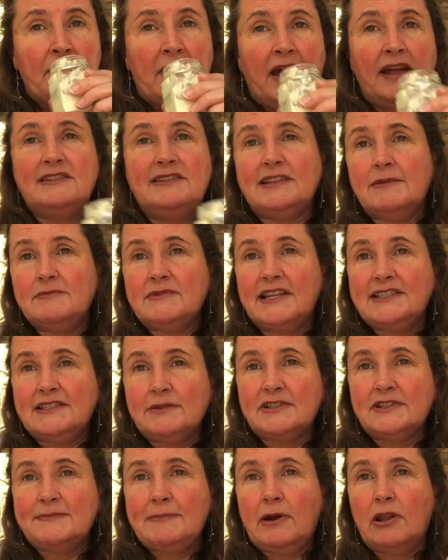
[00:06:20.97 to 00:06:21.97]
And some days it
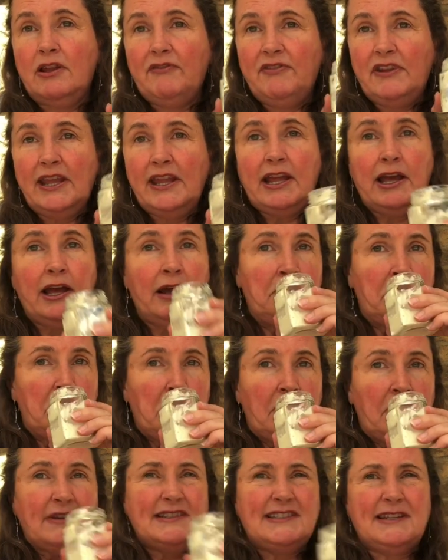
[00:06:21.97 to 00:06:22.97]
will smell like vinegar,
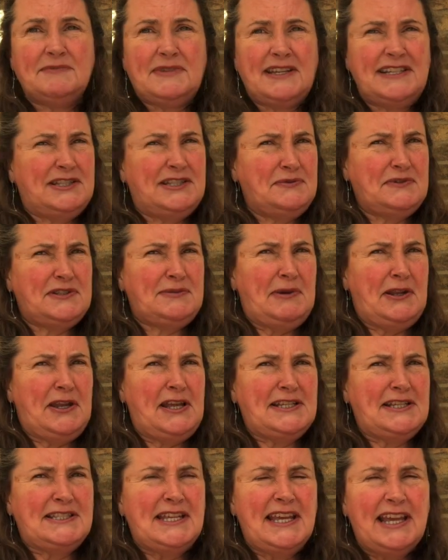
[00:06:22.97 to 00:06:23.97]
some days it will smell
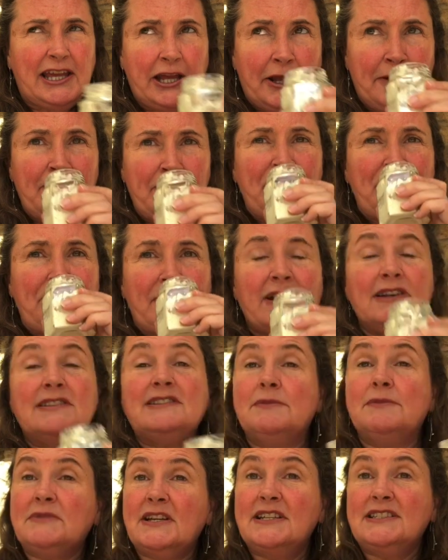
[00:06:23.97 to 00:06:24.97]
like sick,
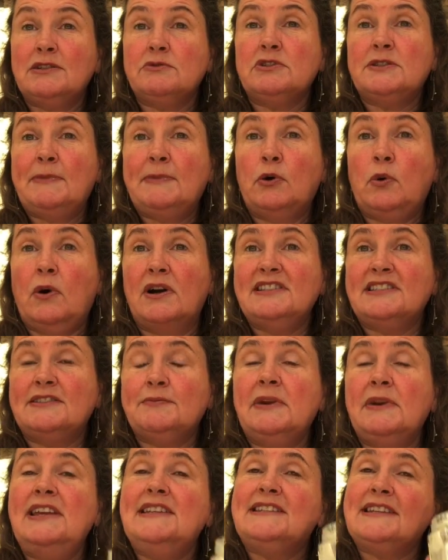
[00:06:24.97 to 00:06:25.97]
some days it will smell quite
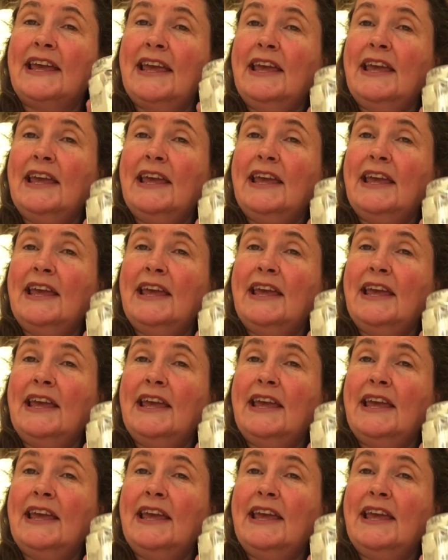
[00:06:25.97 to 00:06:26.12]
sweet.